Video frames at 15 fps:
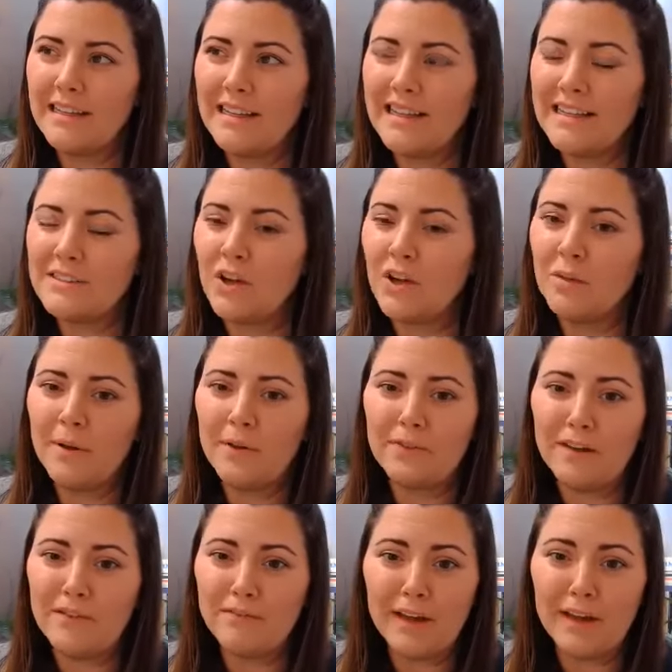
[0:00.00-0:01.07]
it's all about
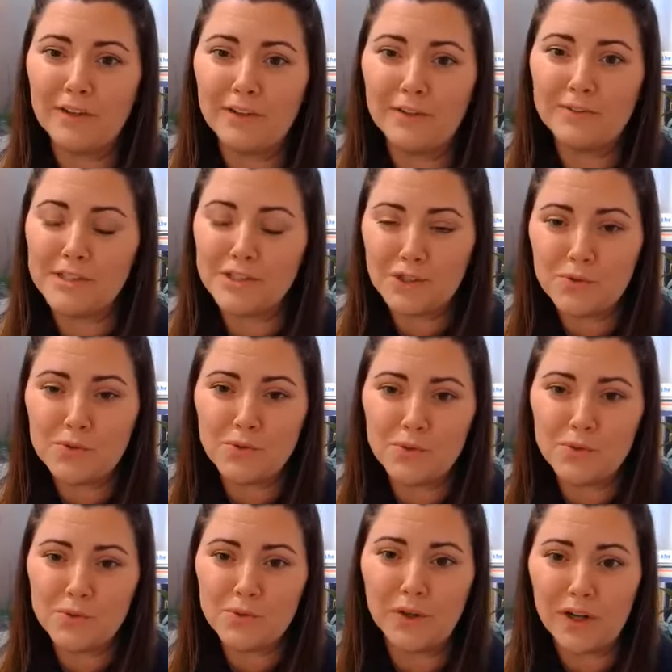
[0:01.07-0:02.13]
that value. Did you do
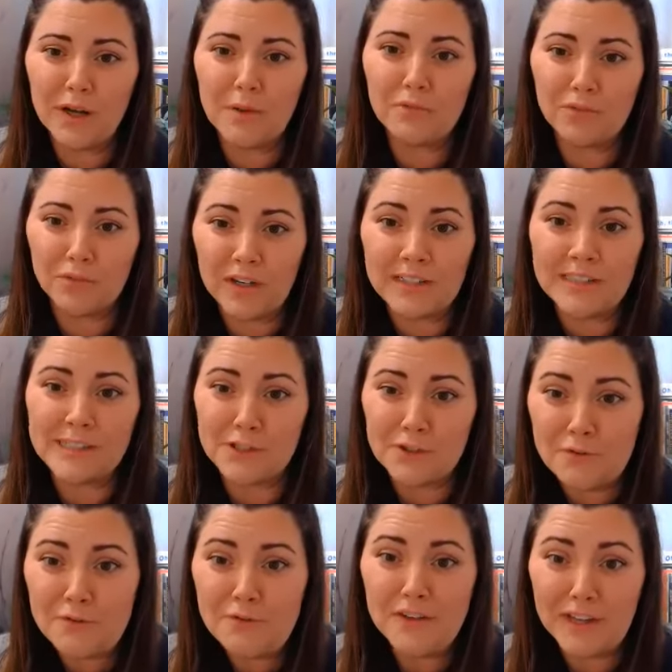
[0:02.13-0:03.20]
the work up front? Did you
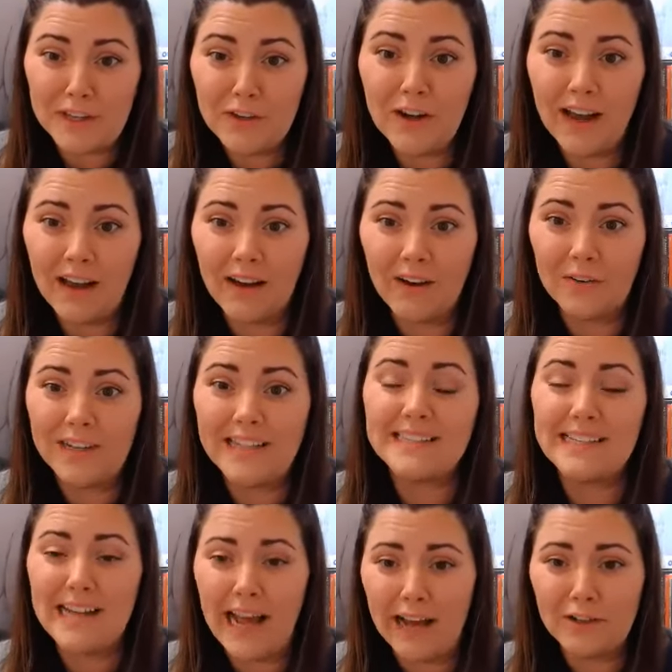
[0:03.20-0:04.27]
figure out is
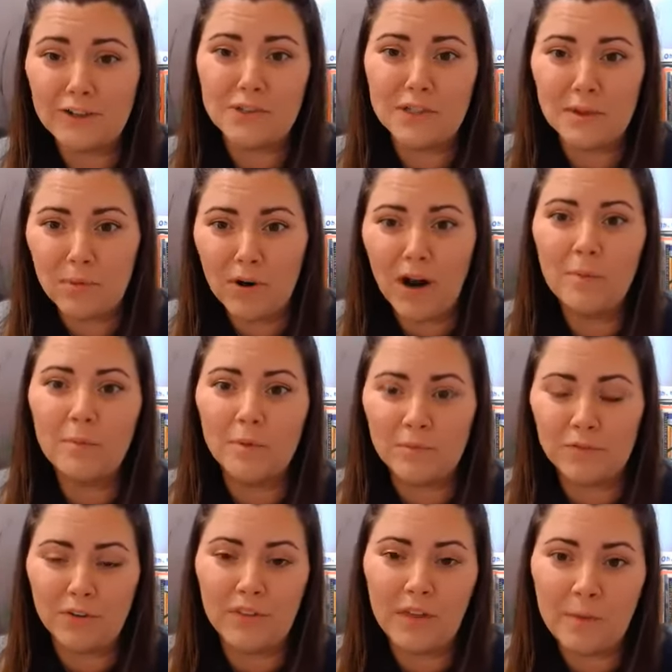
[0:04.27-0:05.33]
it actually a problem
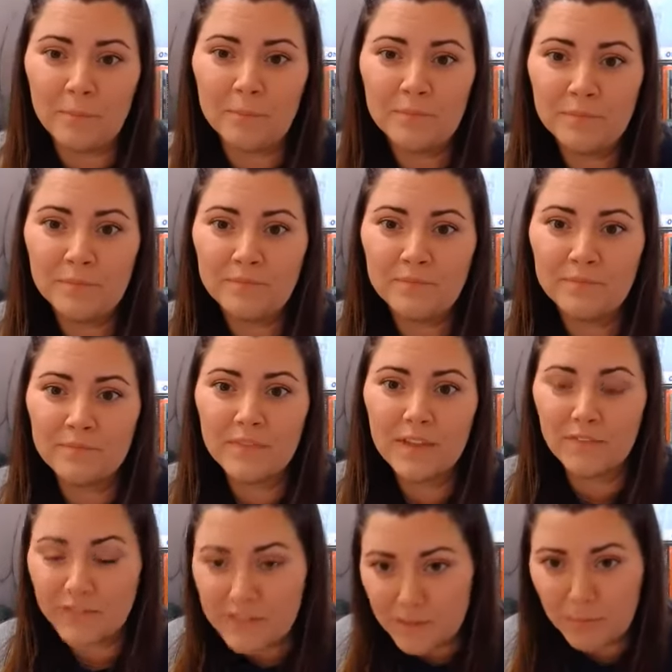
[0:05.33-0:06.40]
for them?
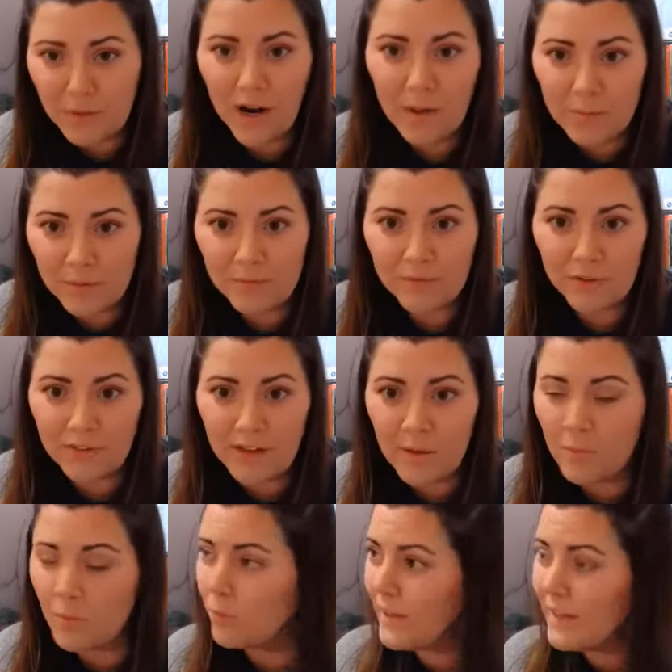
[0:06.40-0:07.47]
If it's a problem for
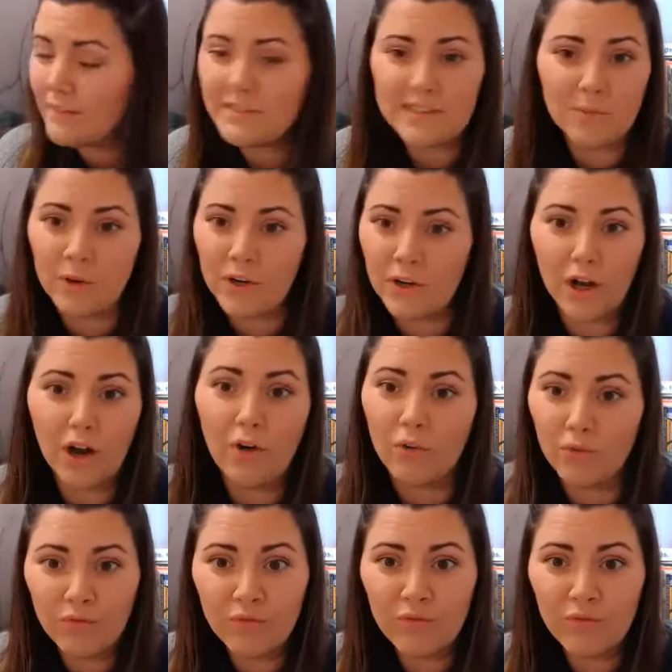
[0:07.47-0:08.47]
them, we have somewhere to go.